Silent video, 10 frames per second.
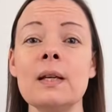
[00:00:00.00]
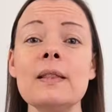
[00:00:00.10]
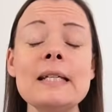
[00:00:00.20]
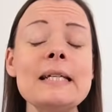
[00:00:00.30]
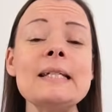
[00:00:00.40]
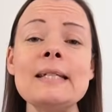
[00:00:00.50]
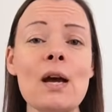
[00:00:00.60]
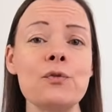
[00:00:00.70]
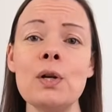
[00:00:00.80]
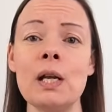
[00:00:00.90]
This is
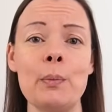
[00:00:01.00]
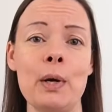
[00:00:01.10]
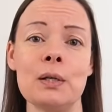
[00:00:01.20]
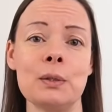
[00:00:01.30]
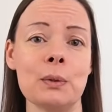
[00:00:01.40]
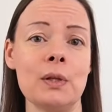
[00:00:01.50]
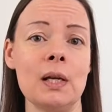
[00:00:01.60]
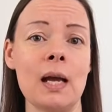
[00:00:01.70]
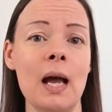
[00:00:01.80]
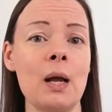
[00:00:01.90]
definitely a personal
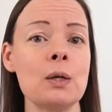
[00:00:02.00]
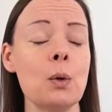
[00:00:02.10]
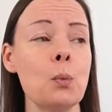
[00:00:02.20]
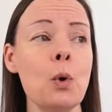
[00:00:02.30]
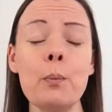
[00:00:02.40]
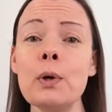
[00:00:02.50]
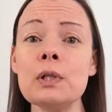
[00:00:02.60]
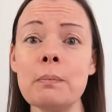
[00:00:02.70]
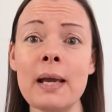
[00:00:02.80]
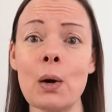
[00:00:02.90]
thing, and what
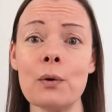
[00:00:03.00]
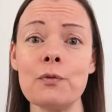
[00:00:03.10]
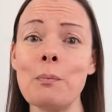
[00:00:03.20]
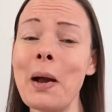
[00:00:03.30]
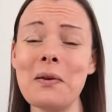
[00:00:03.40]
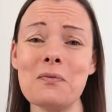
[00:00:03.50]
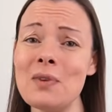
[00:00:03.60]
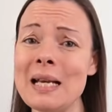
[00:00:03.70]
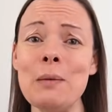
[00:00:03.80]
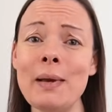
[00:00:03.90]
puts me off might
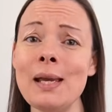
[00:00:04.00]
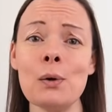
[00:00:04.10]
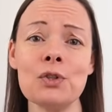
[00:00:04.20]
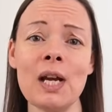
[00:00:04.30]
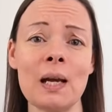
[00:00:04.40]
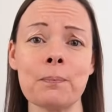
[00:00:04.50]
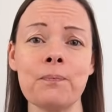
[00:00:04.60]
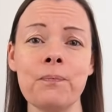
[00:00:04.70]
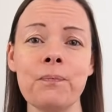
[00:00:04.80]
really be your jam.